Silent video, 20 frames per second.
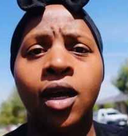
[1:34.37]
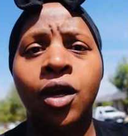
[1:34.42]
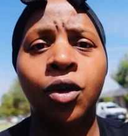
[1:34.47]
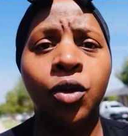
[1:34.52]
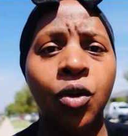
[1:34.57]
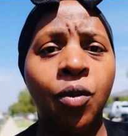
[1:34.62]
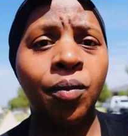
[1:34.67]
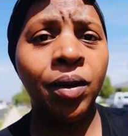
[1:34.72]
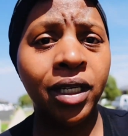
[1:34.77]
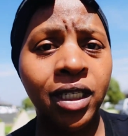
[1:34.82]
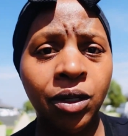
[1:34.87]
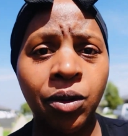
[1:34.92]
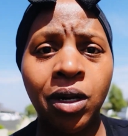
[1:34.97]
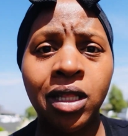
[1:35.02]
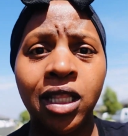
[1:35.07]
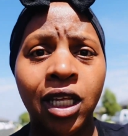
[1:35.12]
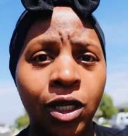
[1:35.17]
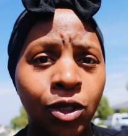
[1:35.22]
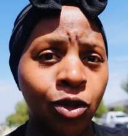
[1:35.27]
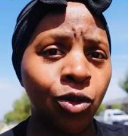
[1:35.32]
no matter what
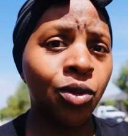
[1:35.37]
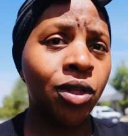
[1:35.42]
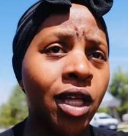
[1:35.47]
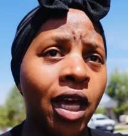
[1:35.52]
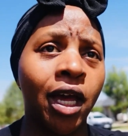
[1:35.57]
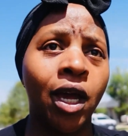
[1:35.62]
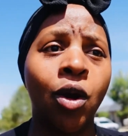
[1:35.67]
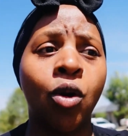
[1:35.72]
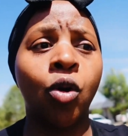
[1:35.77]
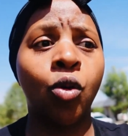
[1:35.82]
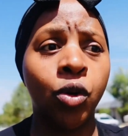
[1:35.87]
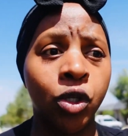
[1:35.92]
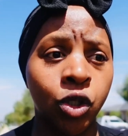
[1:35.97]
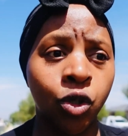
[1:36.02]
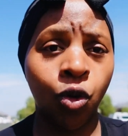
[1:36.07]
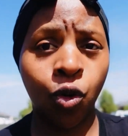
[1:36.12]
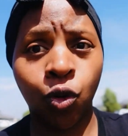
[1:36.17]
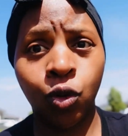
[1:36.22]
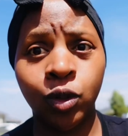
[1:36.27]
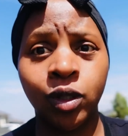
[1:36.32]
they do their hair always
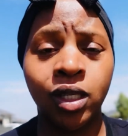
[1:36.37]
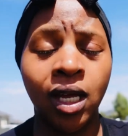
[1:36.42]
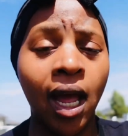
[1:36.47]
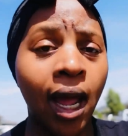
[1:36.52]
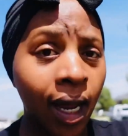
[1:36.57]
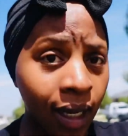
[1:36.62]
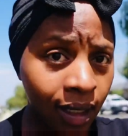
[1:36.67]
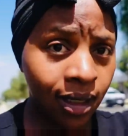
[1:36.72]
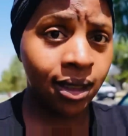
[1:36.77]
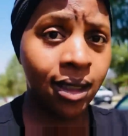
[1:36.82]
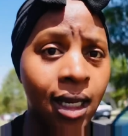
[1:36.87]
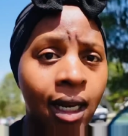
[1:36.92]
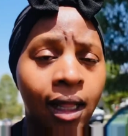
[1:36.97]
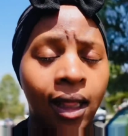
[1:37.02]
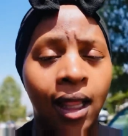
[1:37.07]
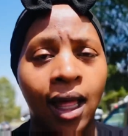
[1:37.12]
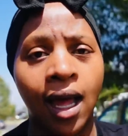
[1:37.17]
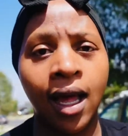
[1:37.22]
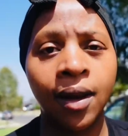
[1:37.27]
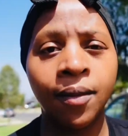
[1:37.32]
grows i understand
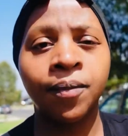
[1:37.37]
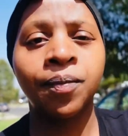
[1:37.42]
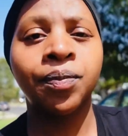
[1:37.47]
that